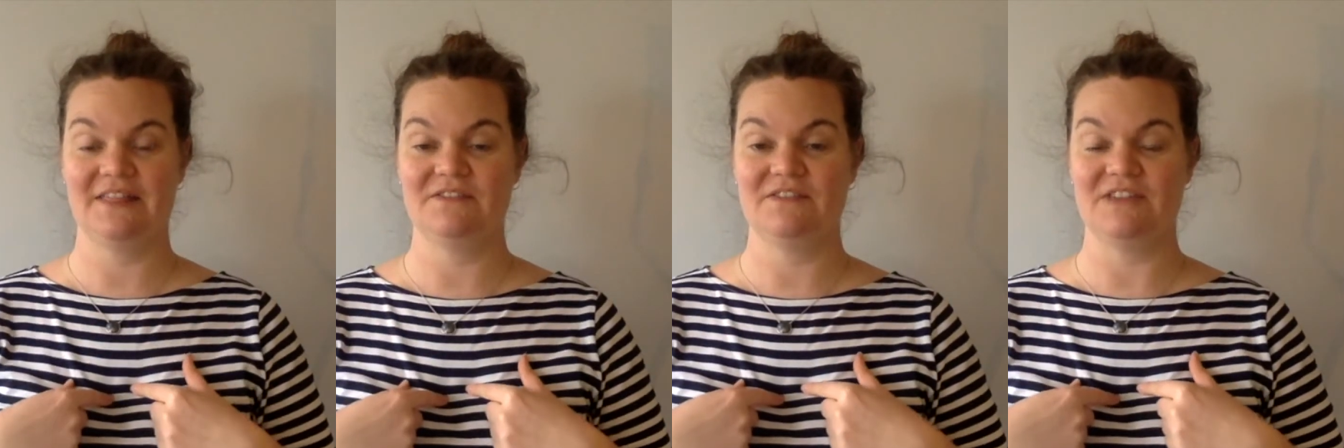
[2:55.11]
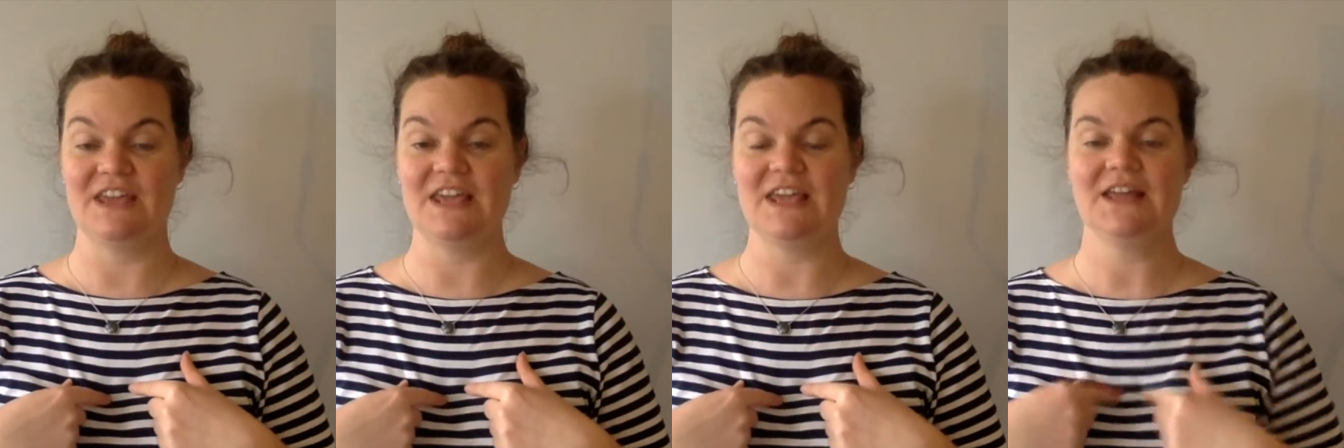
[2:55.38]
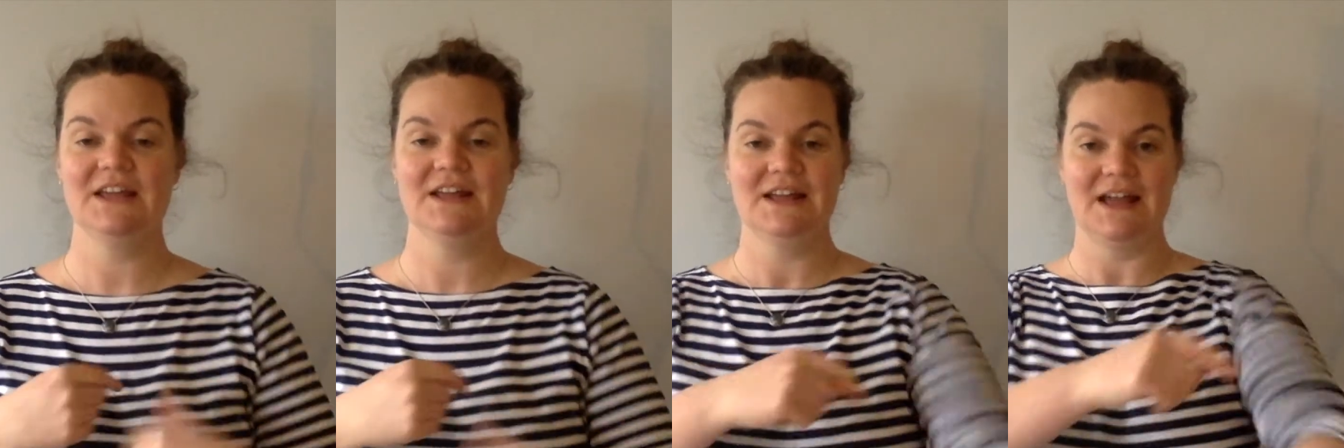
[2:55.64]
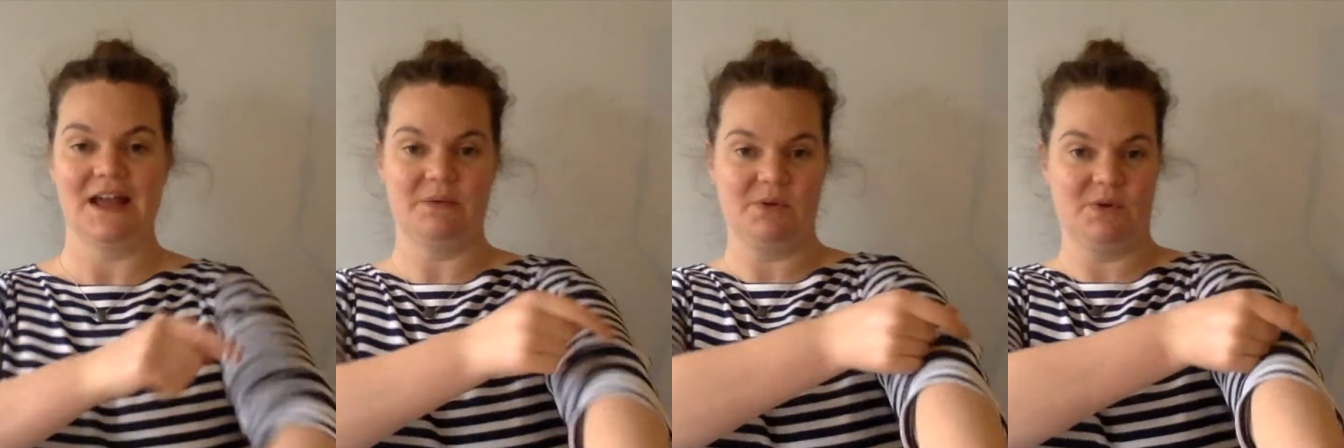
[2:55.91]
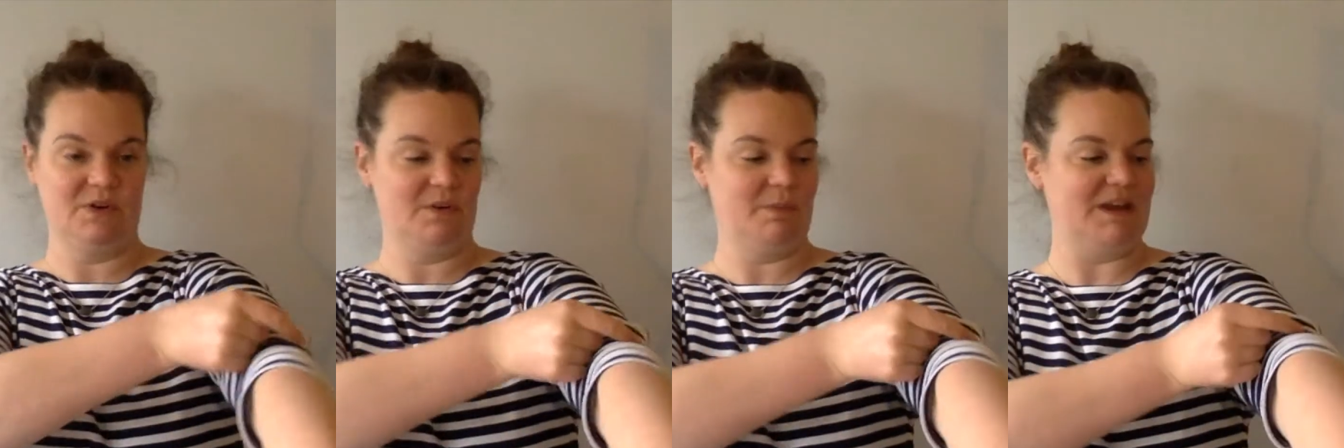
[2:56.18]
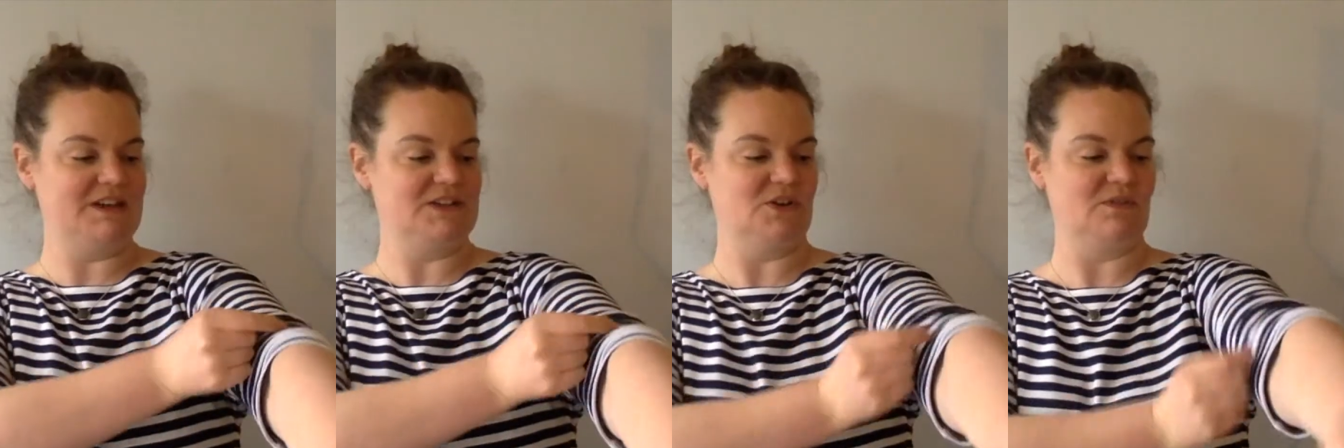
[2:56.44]
the V, and we're going to
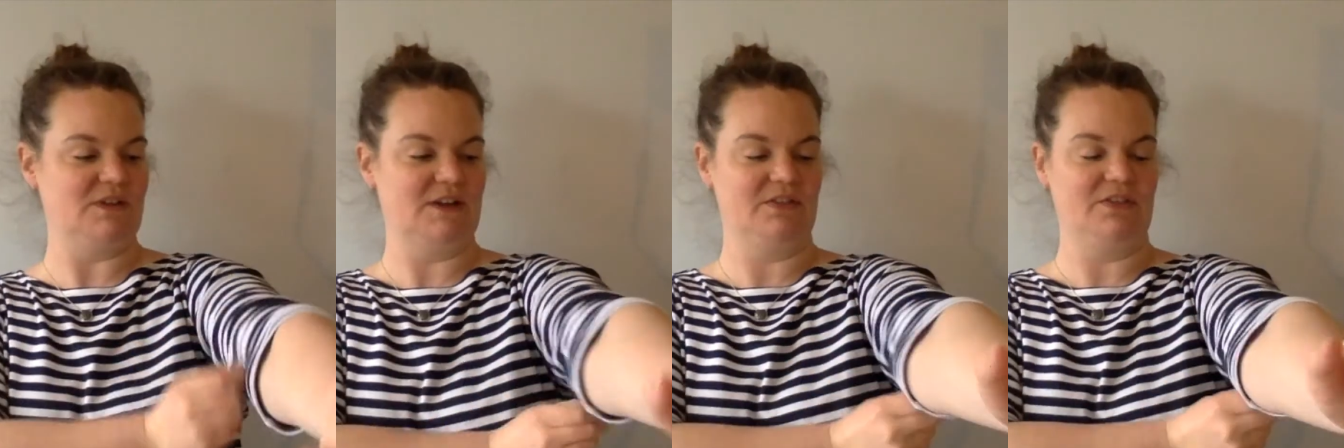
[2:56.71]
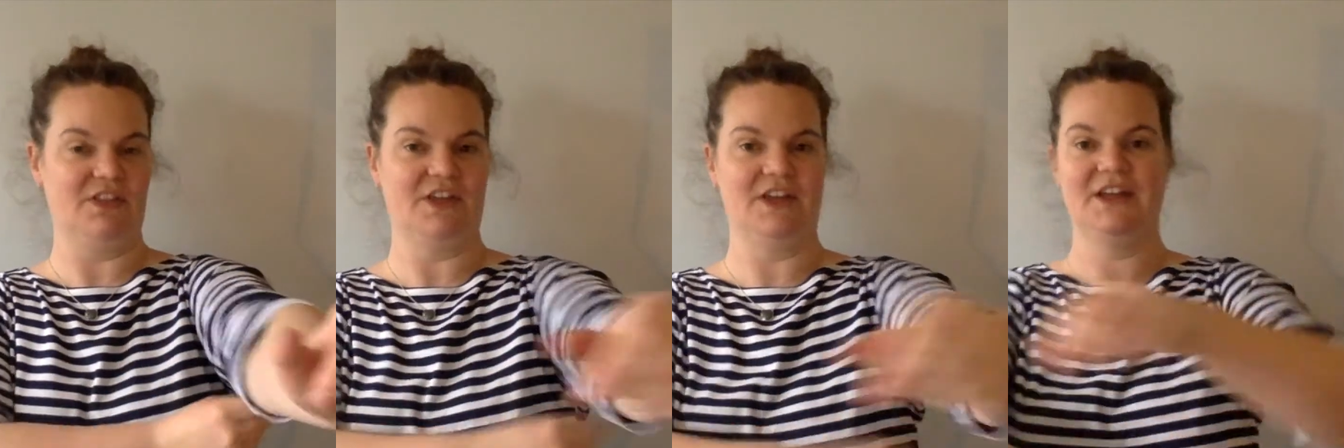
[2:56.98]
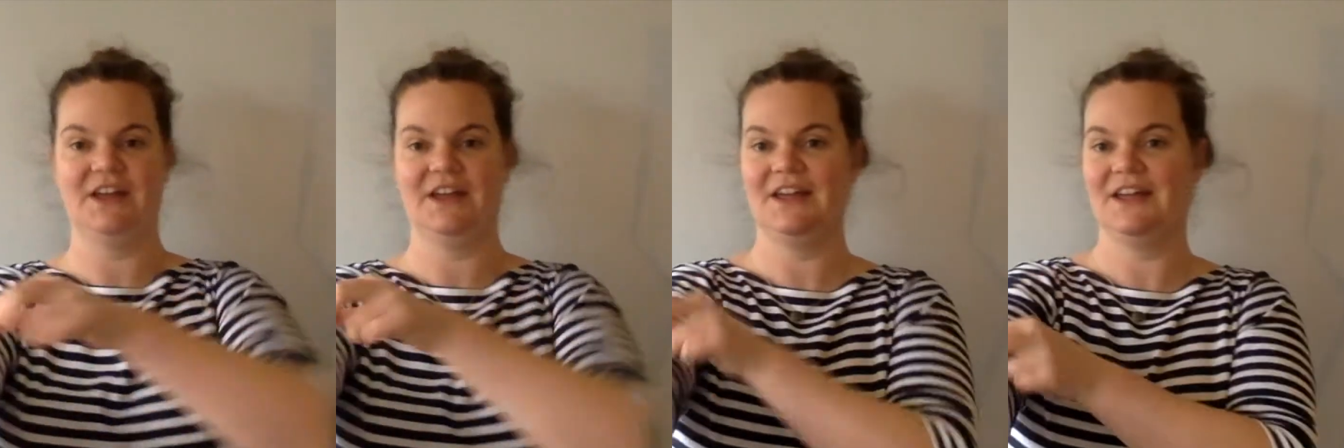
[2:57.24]
paint around the